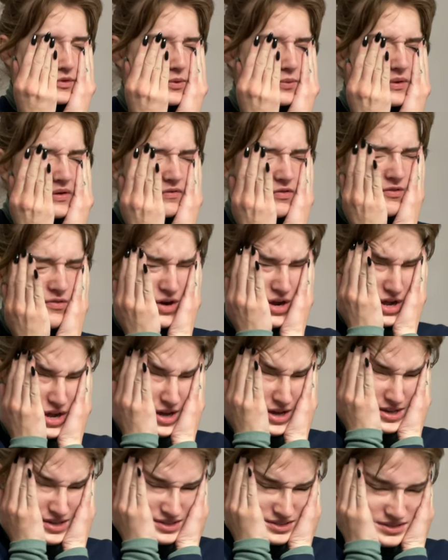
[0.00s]
we have the
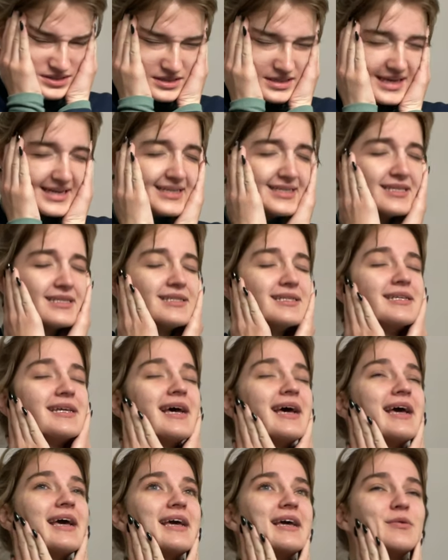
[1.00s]
rehearsal later
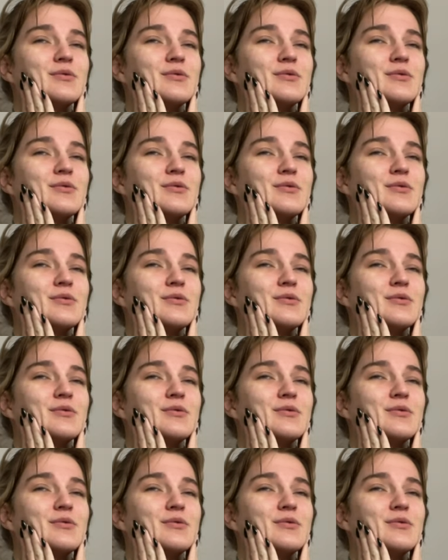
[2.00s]
today,